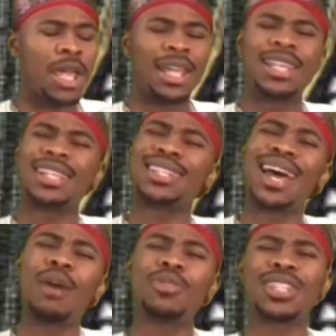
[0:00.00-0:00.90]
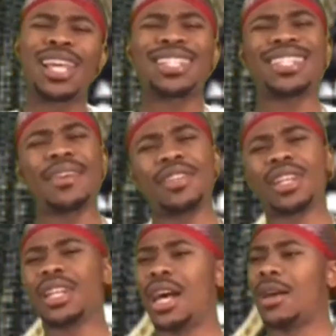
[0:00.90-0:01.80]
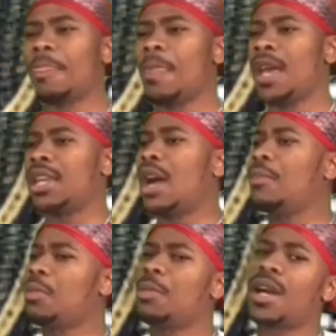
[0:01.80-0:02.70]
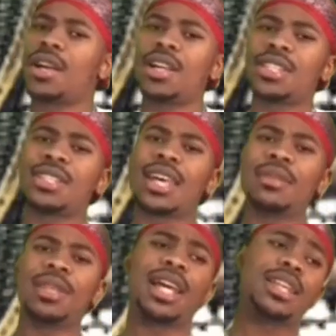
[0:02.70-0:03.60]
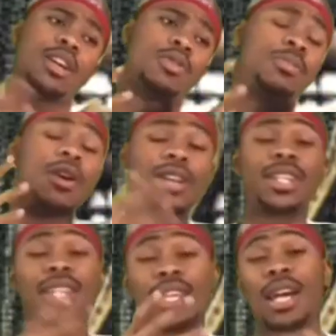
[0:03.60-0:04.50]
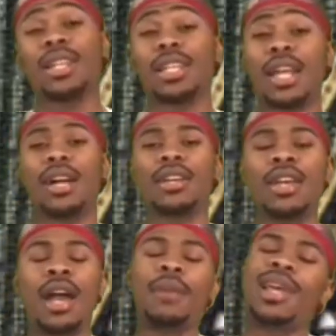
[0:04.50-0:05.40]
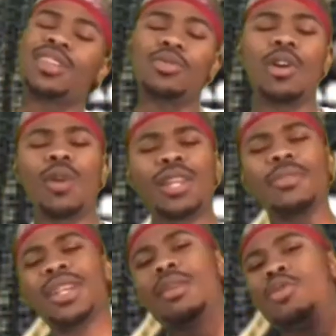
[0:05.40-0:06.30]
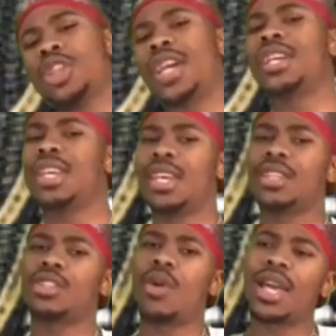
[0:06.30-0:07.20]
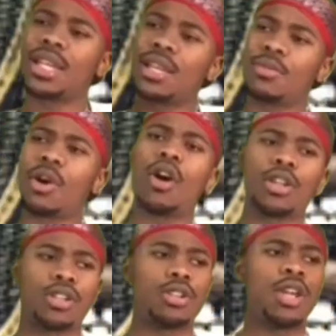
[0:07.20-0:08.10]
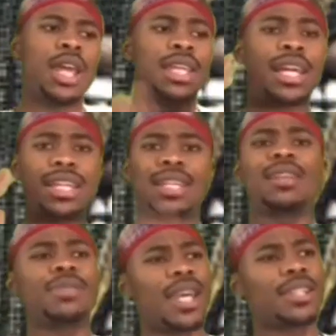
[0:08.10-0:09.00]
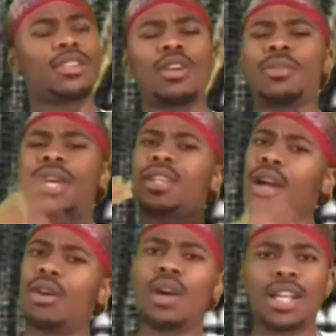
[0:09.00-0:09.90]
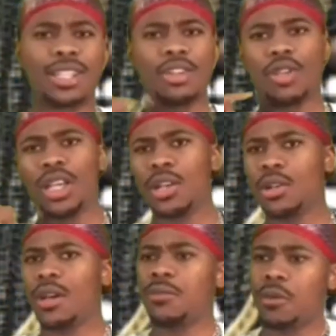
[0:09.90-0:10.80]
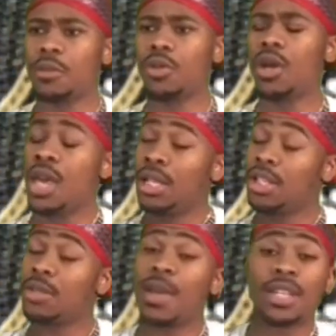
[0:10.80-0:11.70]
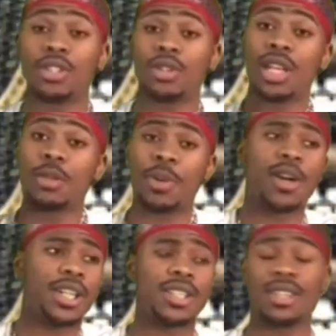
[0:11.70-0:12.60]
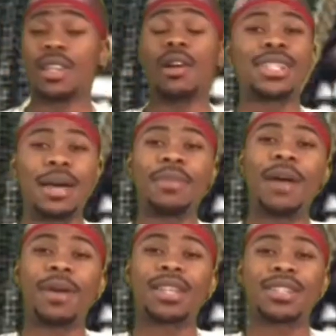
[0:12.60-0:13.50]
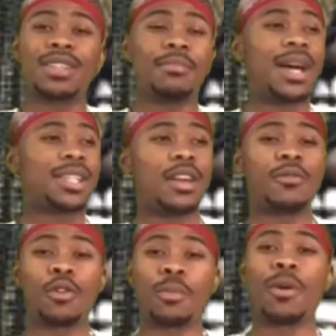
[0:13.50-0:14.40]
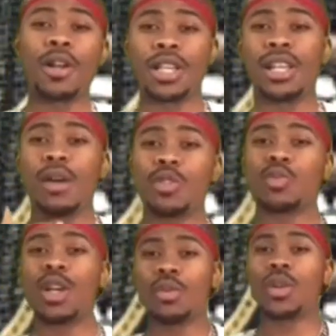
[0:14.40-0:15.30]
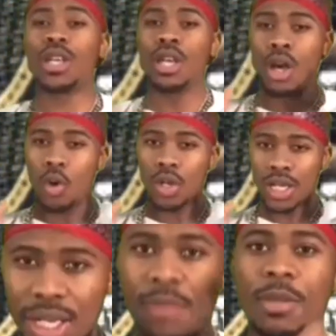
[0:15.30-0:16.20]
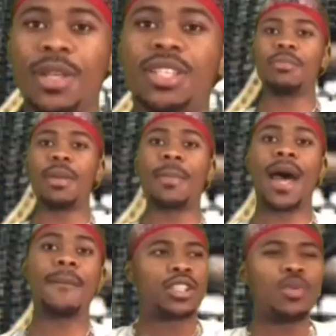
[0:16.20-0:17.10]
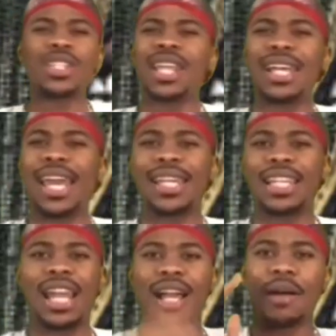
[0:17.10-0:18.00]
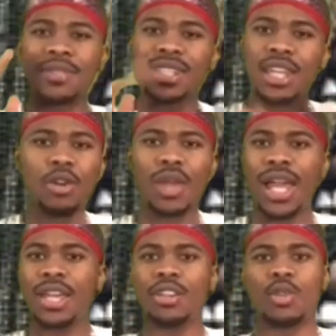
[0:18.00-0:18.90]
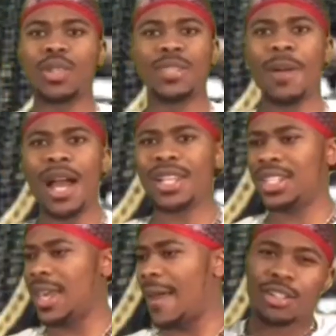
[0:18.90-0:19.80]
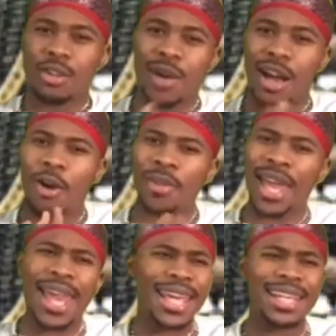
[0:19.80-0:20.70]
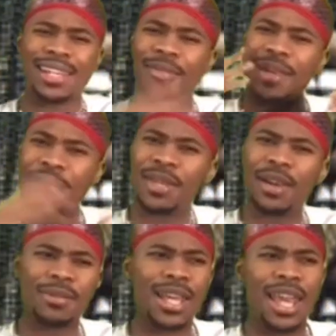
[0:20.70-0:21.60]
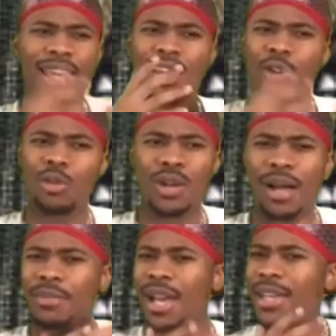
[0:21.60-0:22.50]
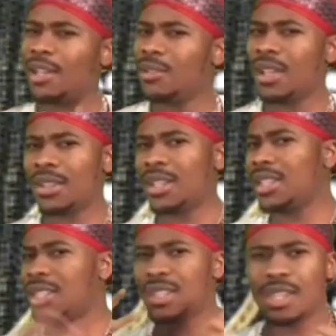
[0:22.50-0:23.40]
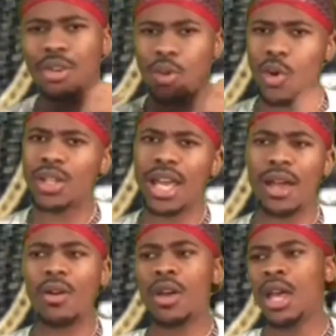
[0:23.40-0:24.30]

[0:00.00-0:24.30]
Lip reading: And then the time was like 7 o'clock. And I remember my cousin telling me like, yo, the party is at 9 o'clock. I'm like, you know what? Let me double check again. So I ended up calling her and I ended up texting her. I'm like, yo, I still didn't hear nothing from you. Just making sure that the party is still on. Because I'm not about to send myself or the party that I was running with on a dummy mission, bitch. So it's like 8 o'clock. I'm still not hearing no response yet. So my homie A ended up hitting me up like, hey, yo, I'm not hearing nothing. Is it still going down?